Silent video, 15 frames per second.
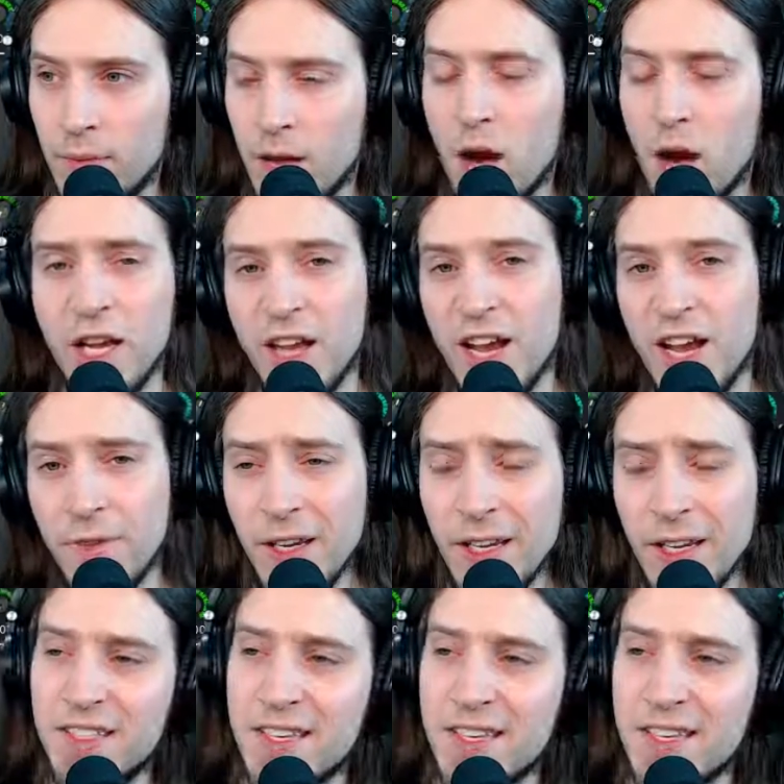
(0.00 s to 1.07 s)
Okay, I think
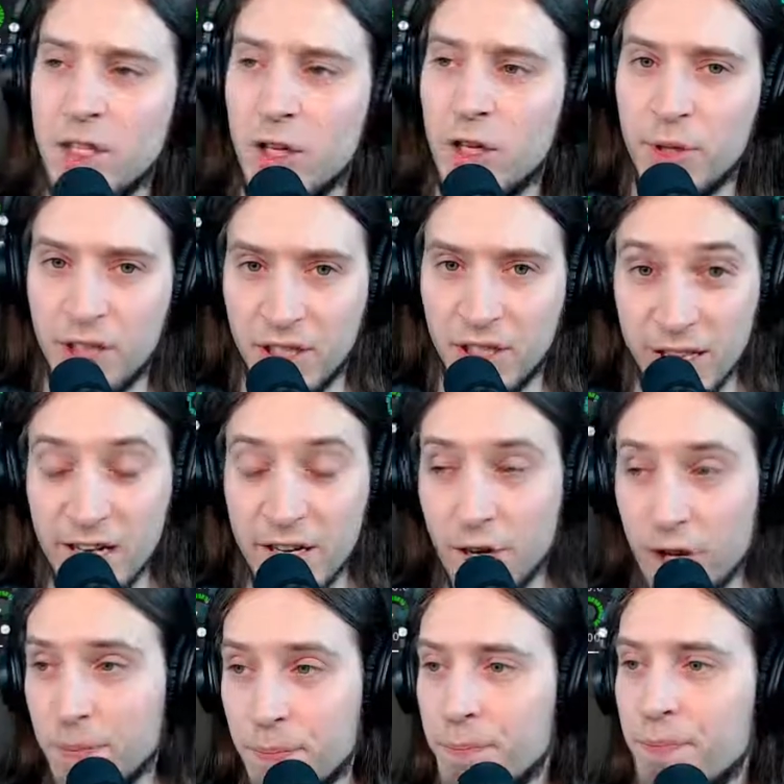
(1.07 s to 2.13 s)
it sounds a little bit
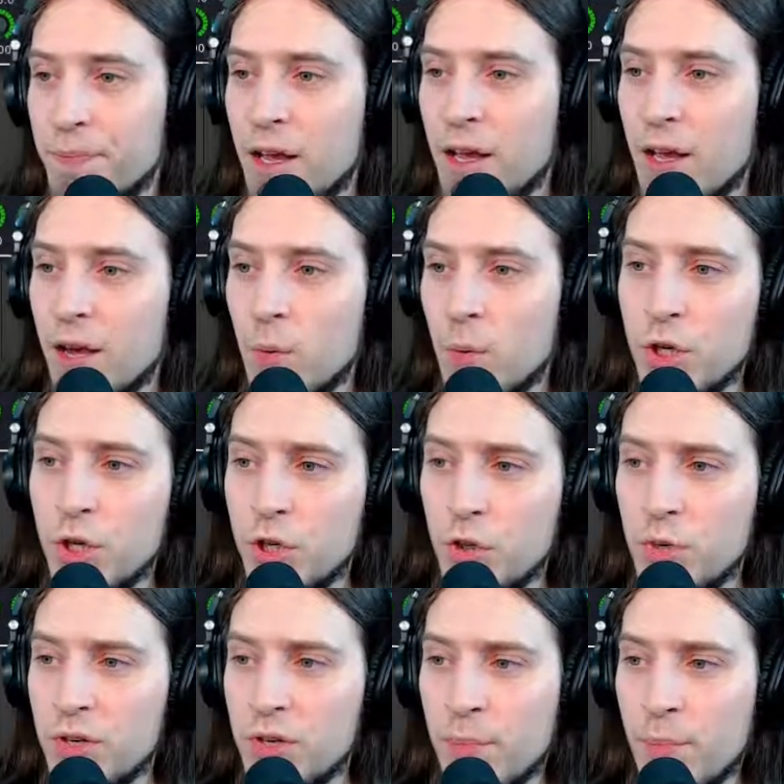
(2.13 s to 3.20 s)
cleaner. We could do
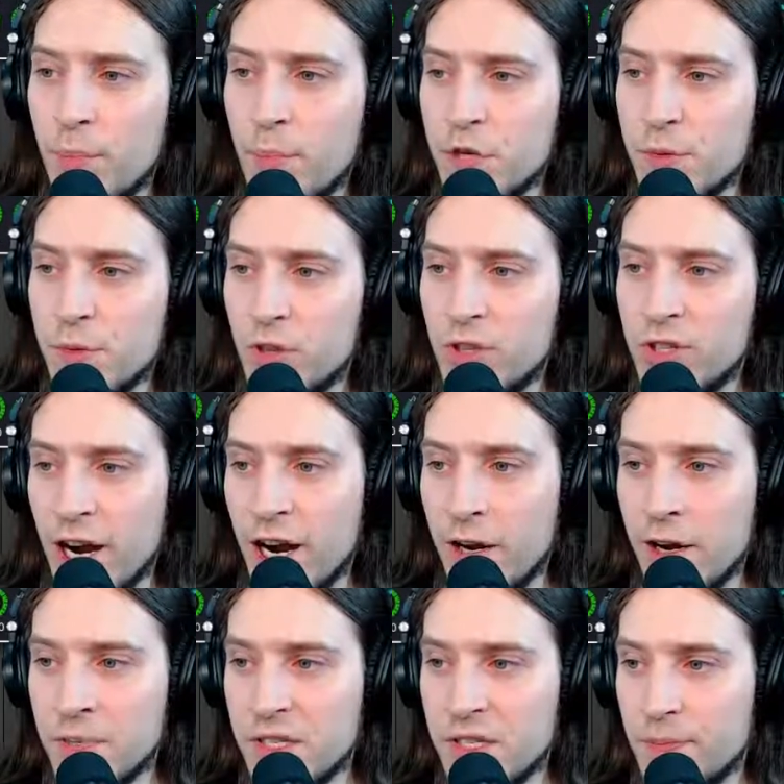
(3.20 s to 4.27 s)
this a bunch more
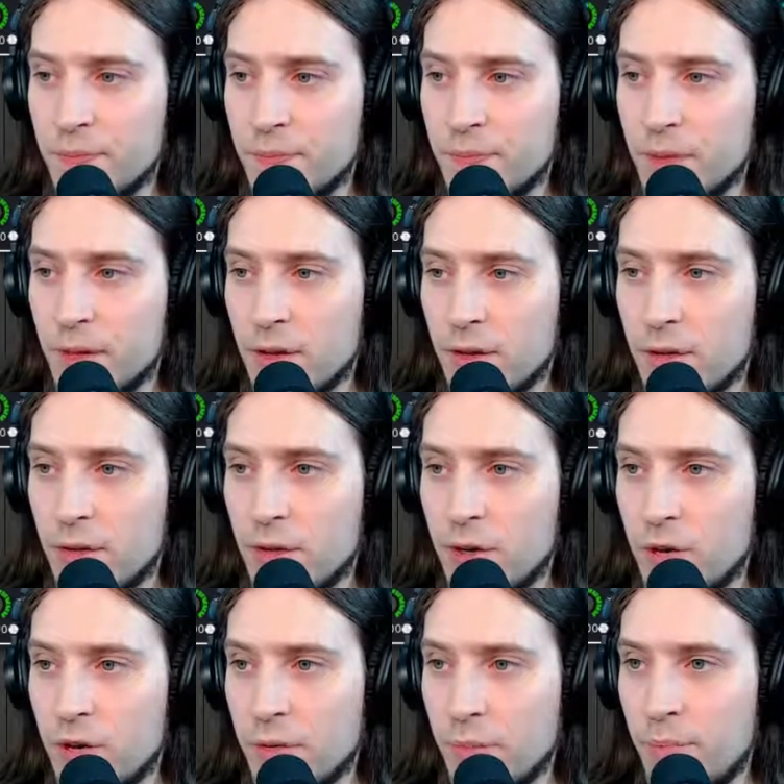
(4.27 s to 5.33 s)
times.
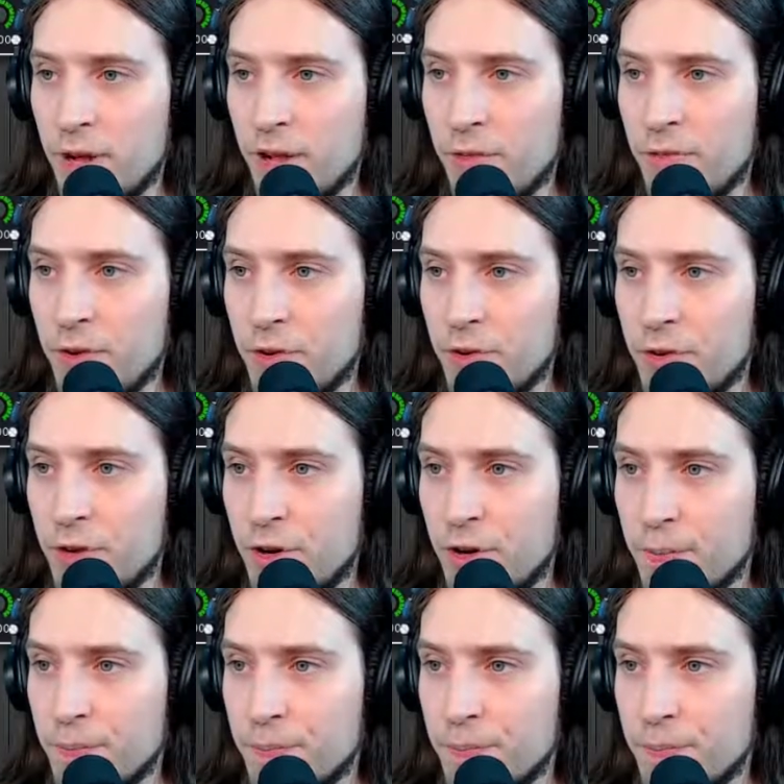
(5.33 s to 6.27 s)
Create a bell filter,